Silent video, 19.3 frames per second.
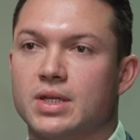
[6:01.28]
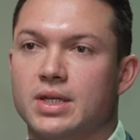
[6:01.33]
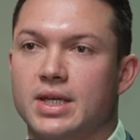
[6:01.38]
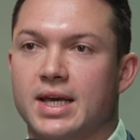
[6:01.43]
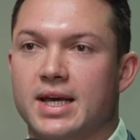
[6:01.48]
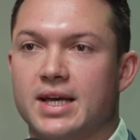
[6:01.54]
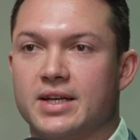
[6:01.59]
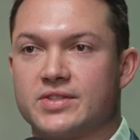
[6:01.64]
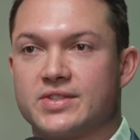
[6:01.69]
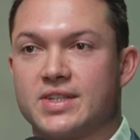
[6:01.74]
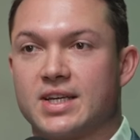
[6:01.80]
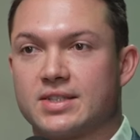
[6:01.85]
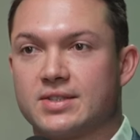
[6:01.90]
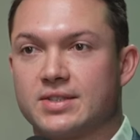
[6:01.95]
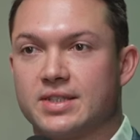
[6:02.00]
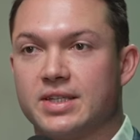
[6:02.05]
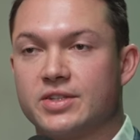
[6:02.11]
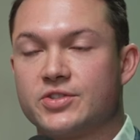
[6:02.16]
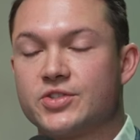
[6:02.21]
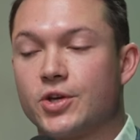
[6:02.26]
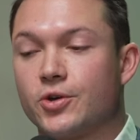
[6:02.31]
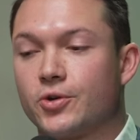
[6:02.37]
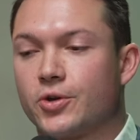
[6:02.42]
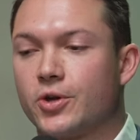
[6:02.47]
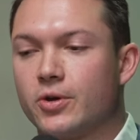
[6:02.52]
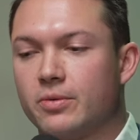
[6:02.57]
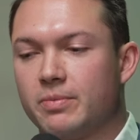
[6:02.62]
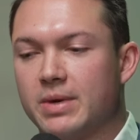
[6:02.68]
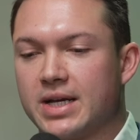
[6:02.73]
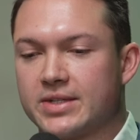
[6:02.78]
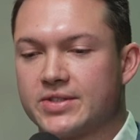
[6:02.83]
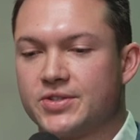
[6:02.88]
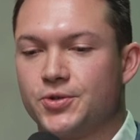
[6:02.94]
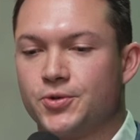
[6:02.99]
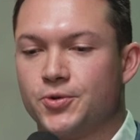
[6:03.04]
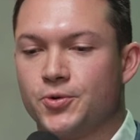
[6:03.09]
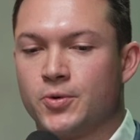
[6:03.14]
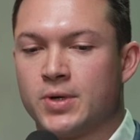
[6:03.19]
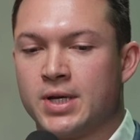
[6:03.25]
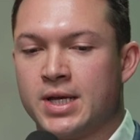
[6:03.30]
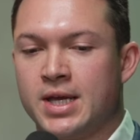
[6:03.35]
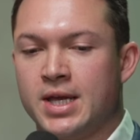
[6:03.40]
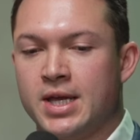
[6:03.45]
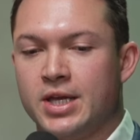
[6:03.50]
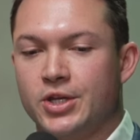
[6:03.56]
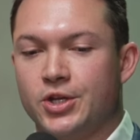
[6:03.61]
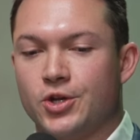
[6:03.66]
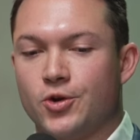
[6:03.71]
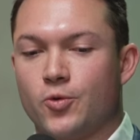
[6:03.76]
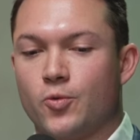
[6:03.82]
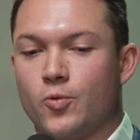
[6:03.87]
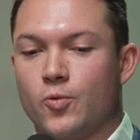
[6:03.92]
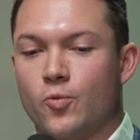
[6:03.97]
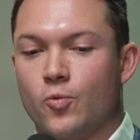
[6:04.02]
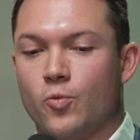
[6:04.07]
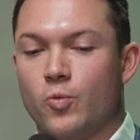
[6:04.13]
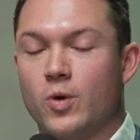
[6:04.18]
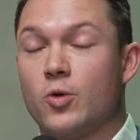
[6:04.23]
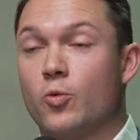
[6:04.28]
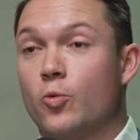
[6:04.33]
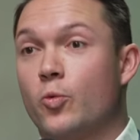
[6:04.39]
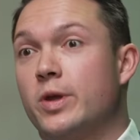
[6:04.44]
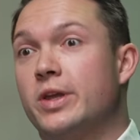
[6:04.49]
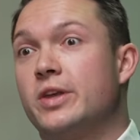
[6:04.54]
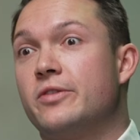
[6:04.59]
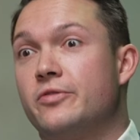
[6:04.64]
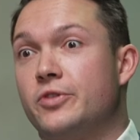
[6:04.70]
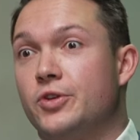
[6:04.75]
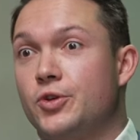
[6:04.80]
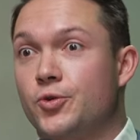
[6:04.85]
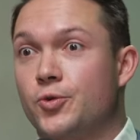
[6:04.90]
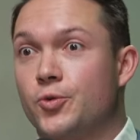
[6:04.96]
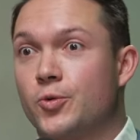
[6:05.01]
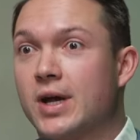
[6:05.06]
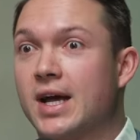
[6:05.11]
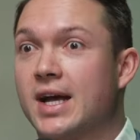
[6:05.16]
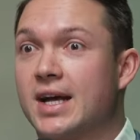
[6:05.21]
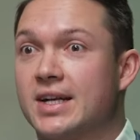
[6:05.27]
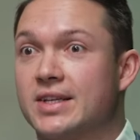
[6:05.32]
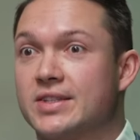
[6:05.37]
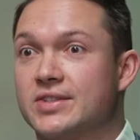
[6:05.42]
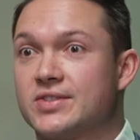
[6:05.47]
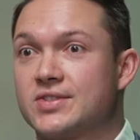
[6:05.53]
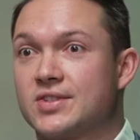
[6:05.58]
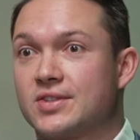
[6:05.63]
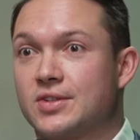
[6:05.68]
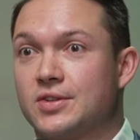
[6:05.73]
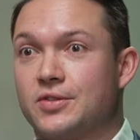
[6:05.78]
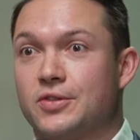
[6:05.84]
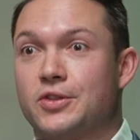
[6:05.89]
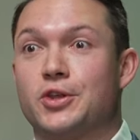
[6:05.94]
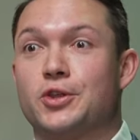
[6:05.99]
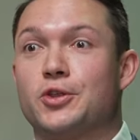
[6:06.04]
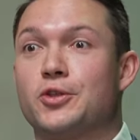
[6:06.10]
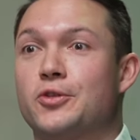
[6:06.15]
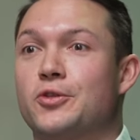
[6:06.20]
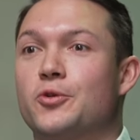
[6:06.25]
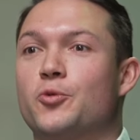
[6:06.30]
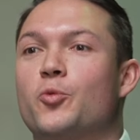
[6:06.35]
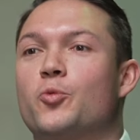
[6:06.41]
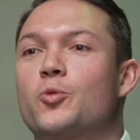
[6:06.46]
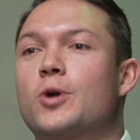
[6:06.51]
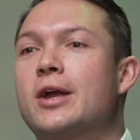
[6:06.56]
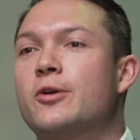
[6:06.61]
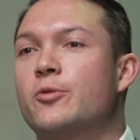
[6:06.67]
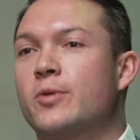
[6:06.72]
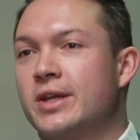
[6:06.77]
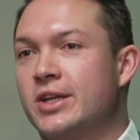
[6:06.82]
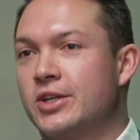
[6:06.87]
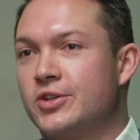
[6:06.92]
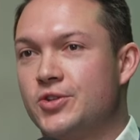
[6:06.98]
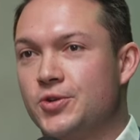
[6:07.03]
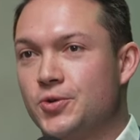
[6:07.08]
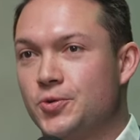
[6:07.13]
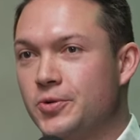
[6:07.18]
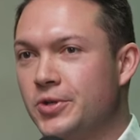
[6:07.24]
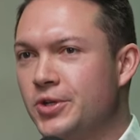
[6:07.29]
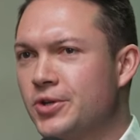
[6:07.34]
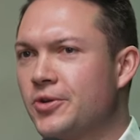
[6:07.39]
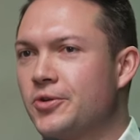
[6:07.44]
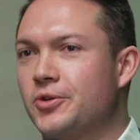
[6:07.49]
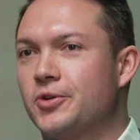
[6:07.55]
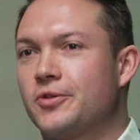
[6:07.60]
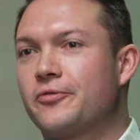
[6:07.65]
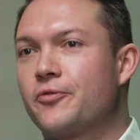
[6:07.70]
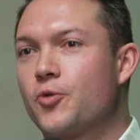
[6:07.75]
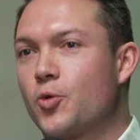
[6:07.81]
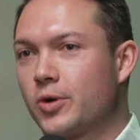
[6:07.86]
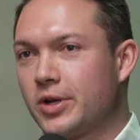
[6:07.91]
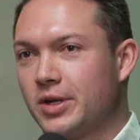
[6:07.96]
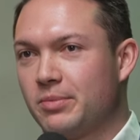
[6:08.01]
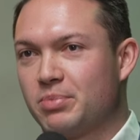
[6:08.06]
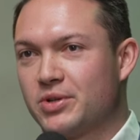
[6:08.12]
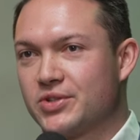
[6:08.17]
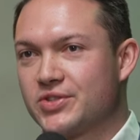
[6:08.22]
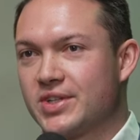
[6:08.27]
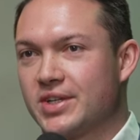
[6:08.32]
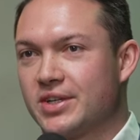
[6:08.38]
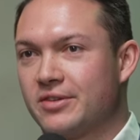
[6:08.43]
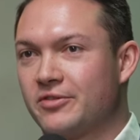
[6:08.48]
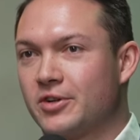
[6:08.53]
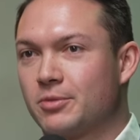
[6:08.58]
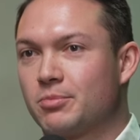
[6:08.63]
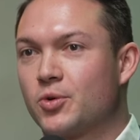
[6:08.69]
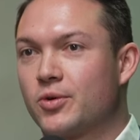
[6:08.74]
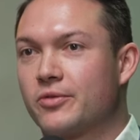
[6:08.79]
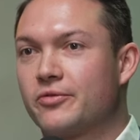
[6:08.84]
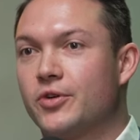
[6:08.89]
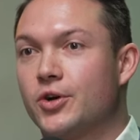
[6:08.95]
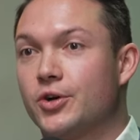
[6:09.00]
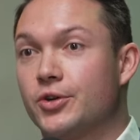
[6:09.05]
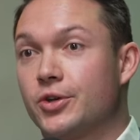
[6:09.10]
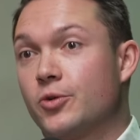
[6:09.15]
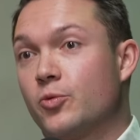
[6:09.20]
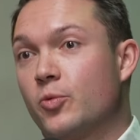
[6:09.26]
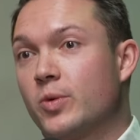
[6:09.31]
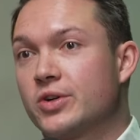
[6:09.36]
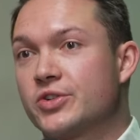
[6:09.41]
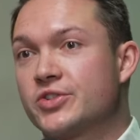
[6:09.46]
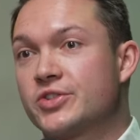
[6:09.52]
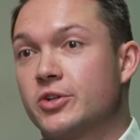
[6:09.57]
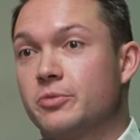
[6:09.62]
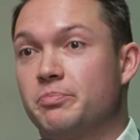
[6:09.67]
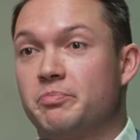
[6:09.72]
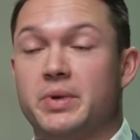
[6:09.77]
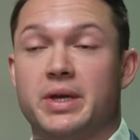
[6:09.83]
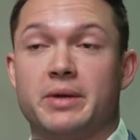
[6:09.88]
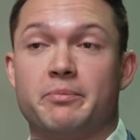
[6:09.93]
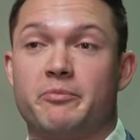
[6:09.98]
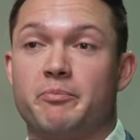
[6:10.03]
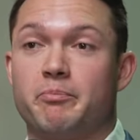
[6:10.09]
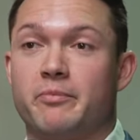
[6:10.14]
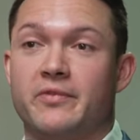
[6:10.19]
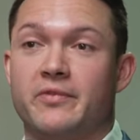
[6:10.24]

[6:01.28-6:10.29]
Yeah, exactly. And so going back to, what we view as the right way to do, your 40% of your portfolio, we're still big,